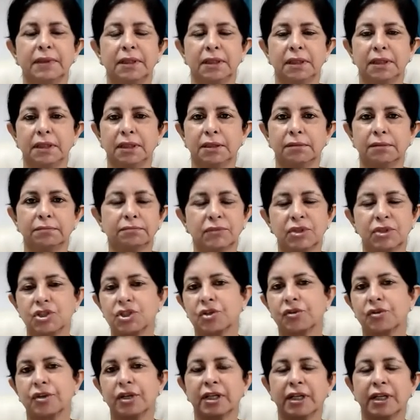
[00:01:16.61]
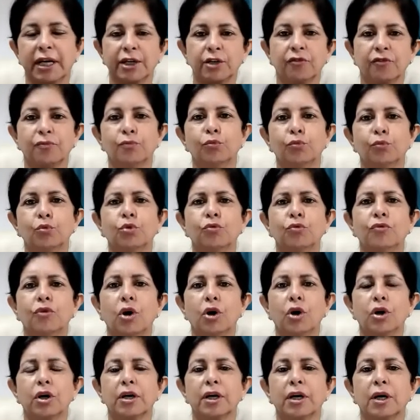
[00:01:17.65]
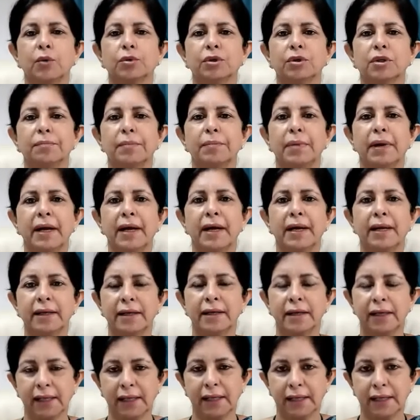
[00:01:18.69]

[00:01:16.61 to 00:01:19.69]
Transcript: The children kind of move all around the bed.